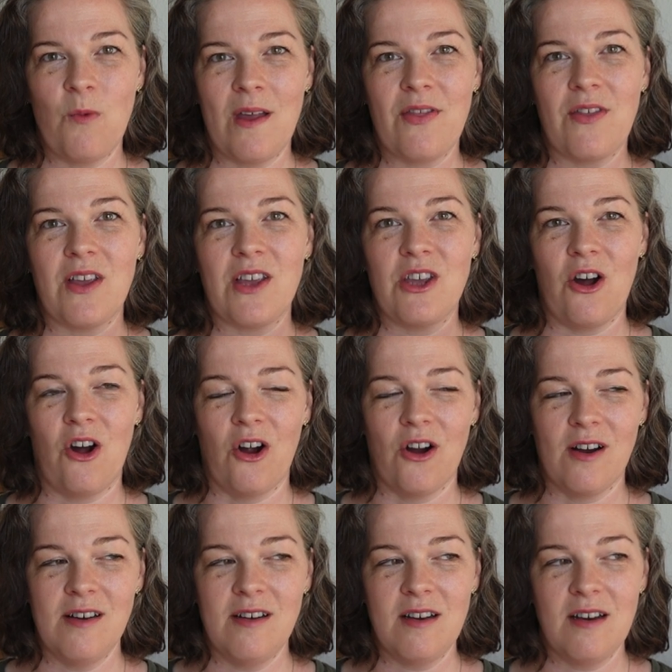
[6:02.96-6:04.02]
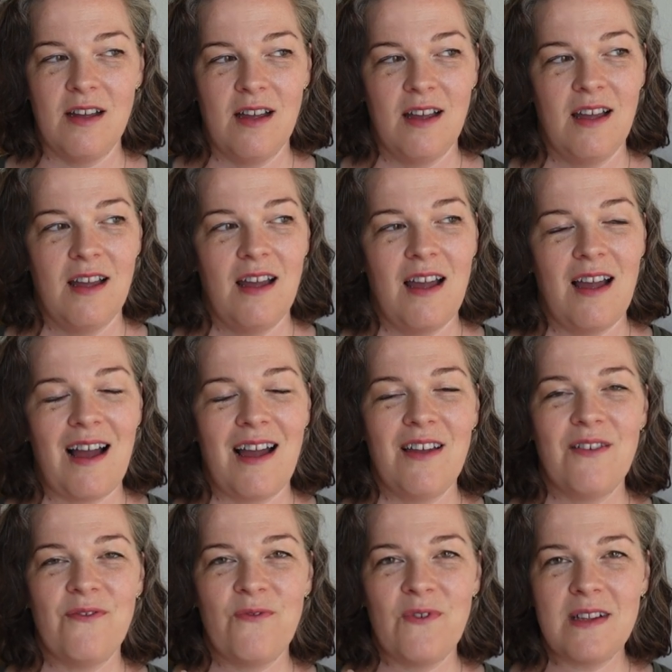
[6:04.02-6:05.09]
with yarn.
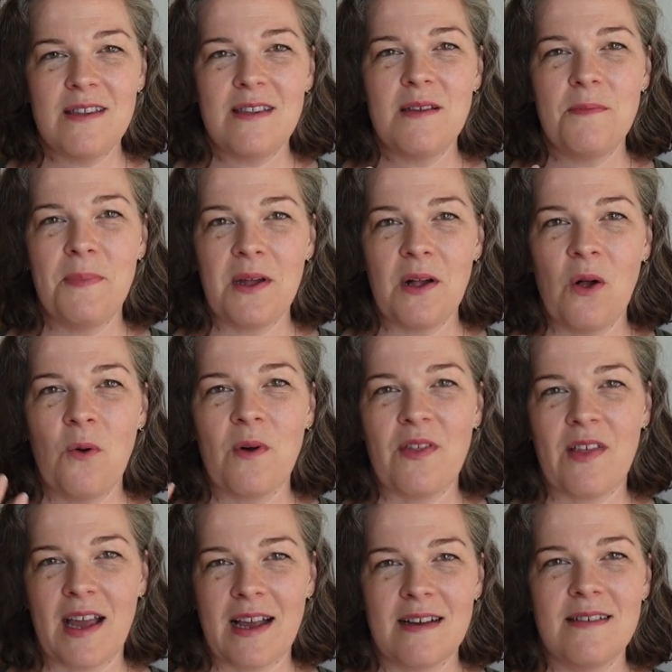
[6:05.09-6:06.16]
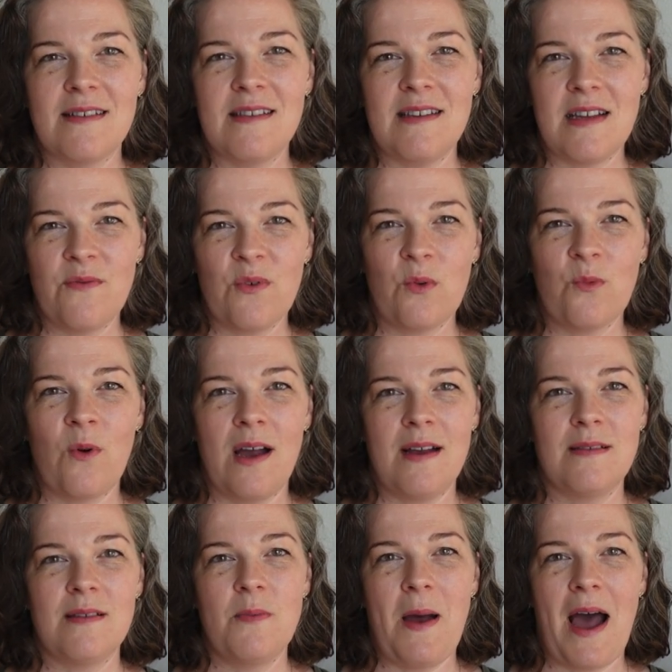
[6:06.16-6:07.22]
It fits the bill with like a Stephen
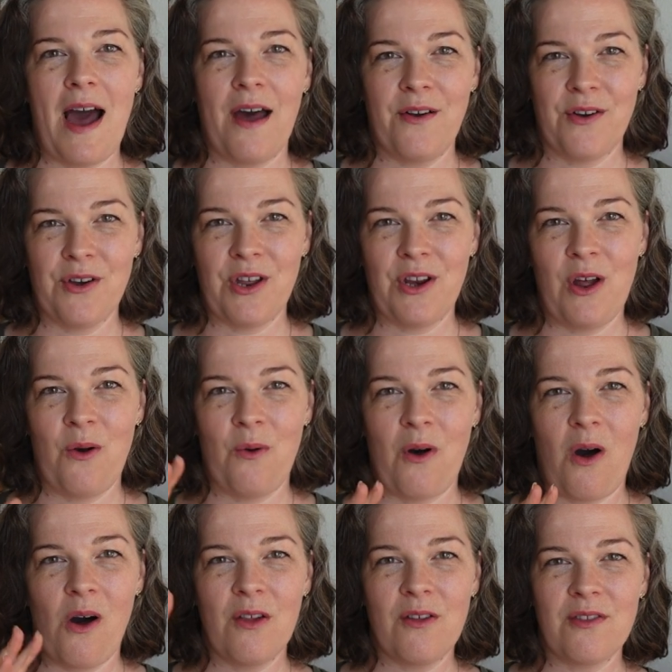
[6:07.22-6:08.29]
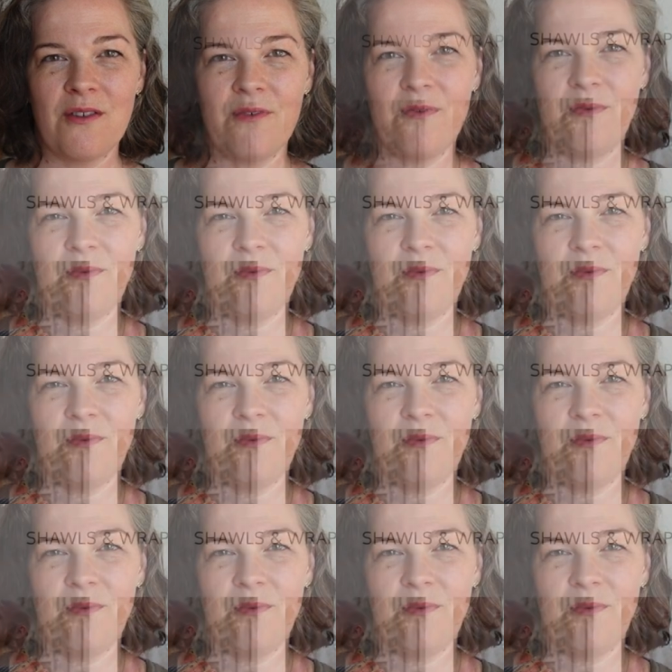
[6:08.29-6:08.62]
West pattern, you know, all the